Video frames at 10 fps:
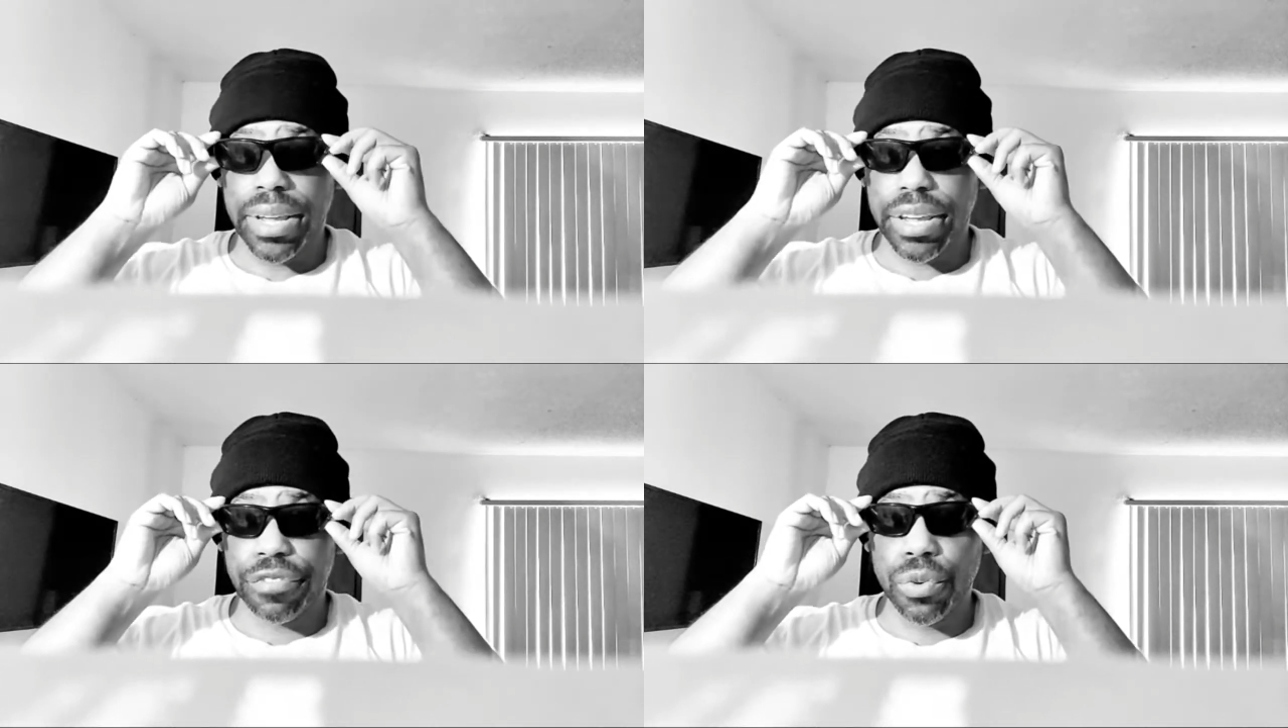
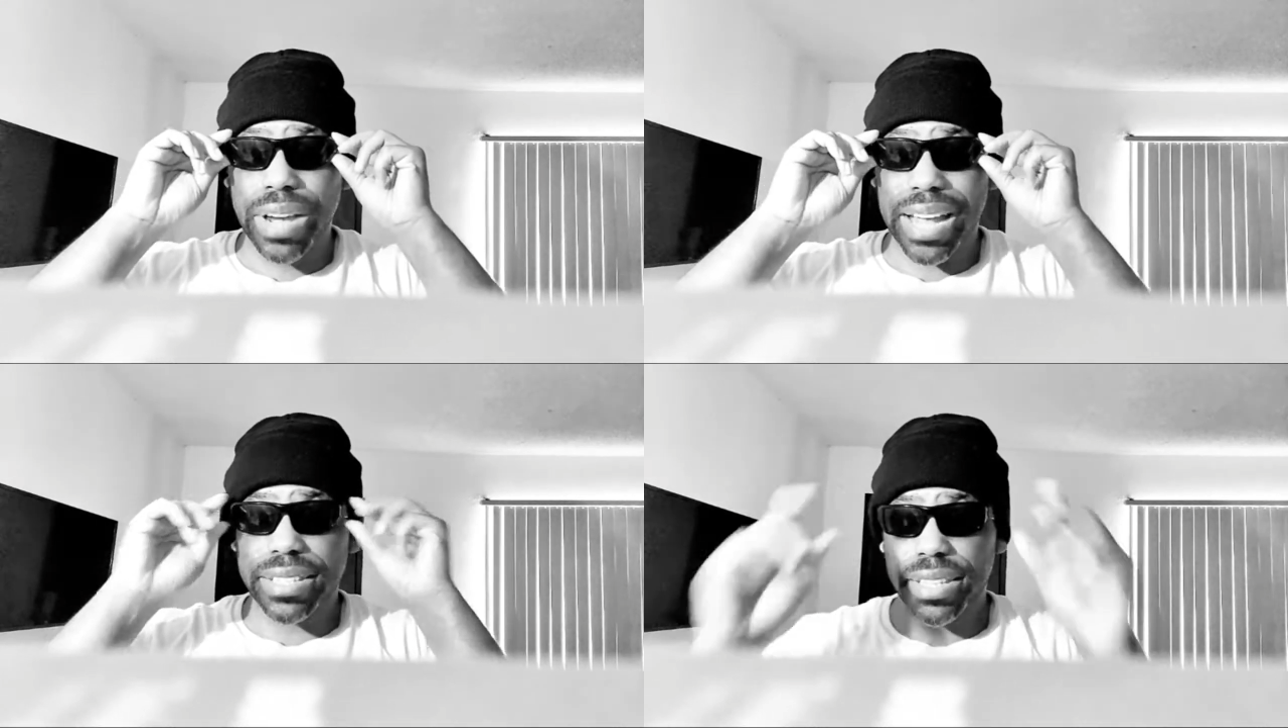If you
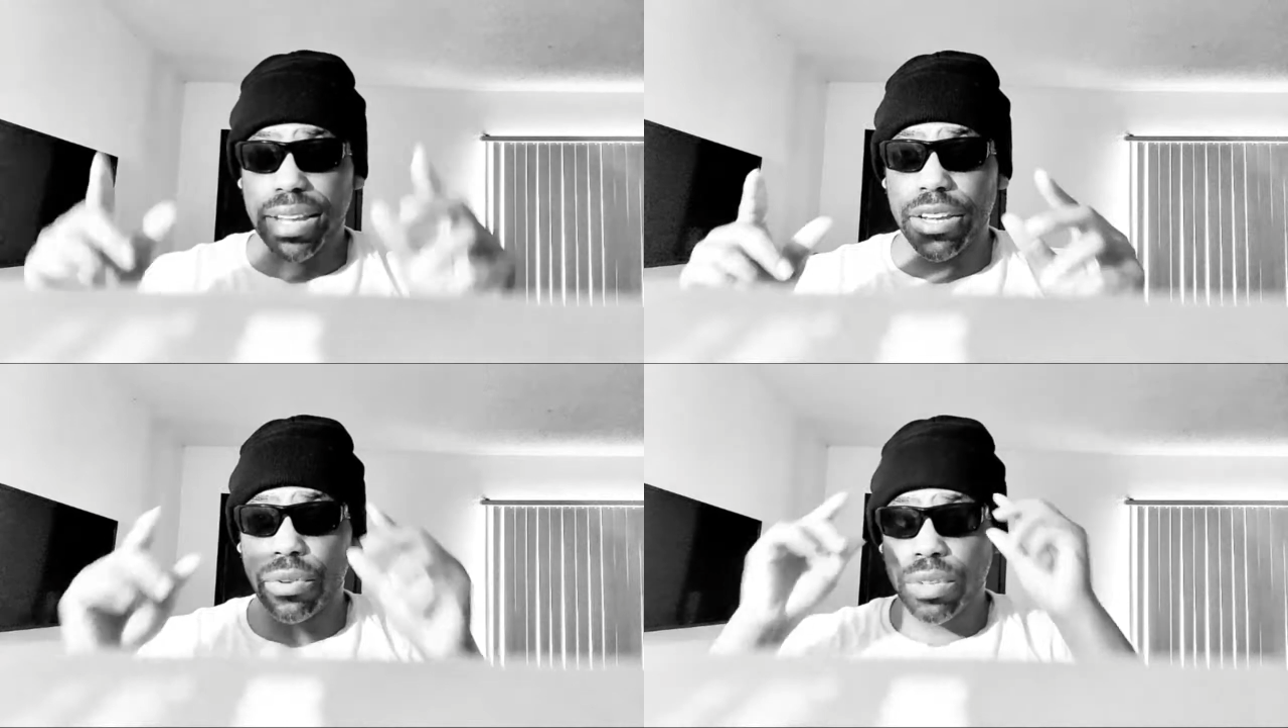got
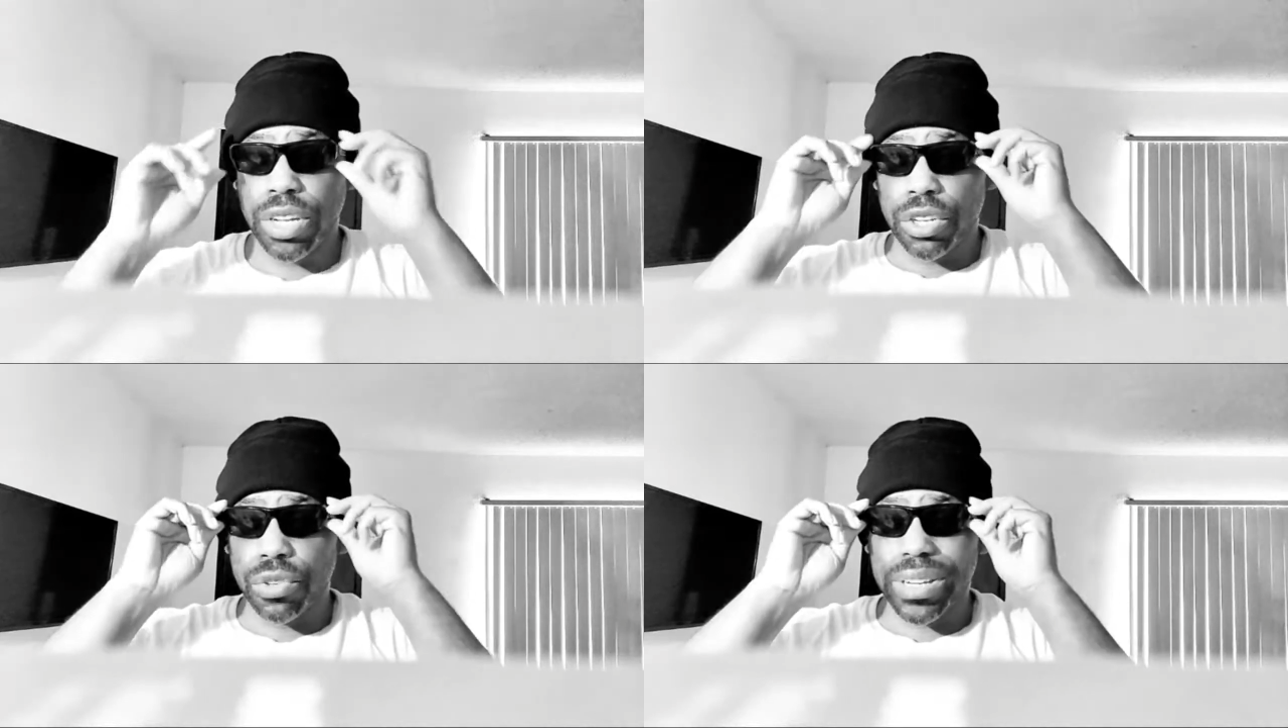Zelle,
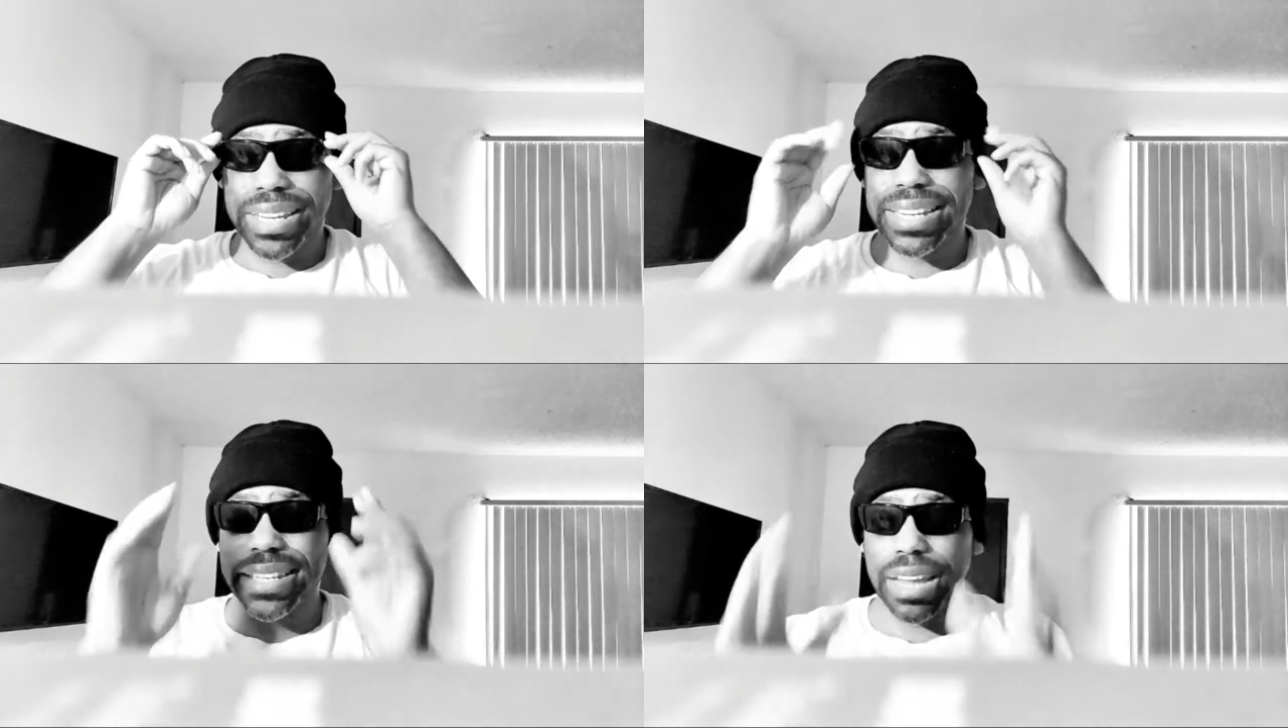you
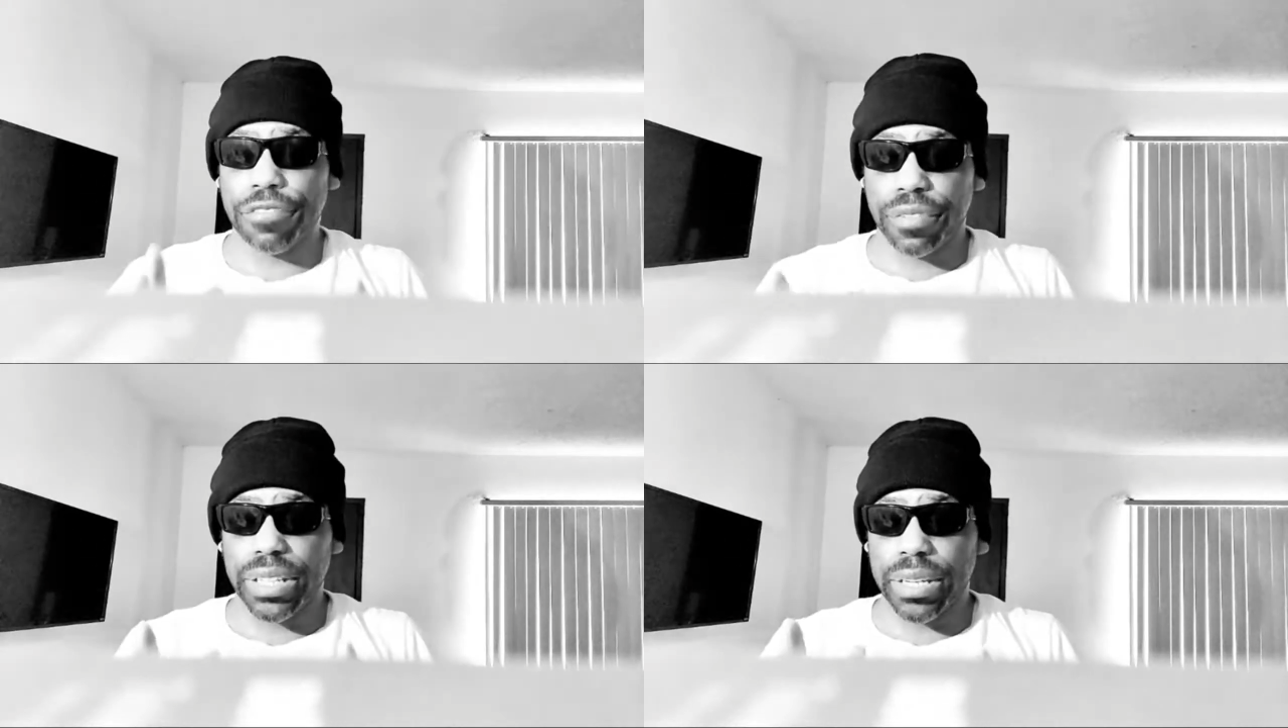can
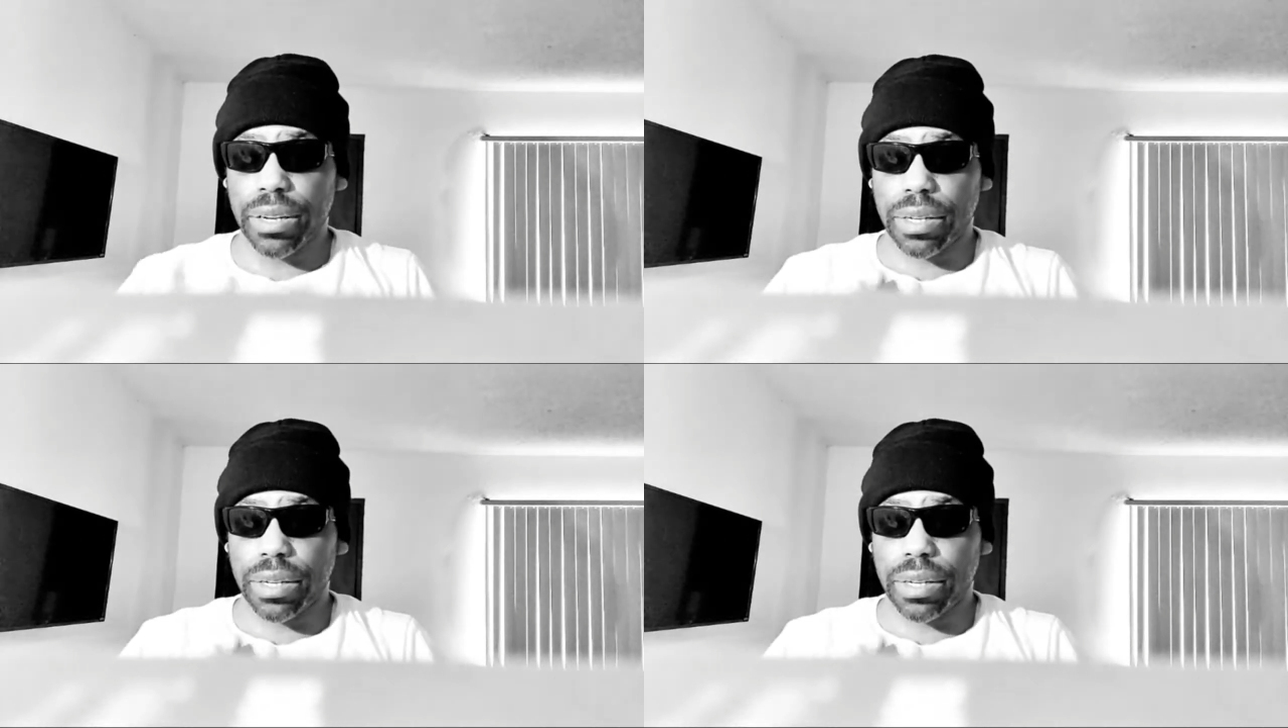definitely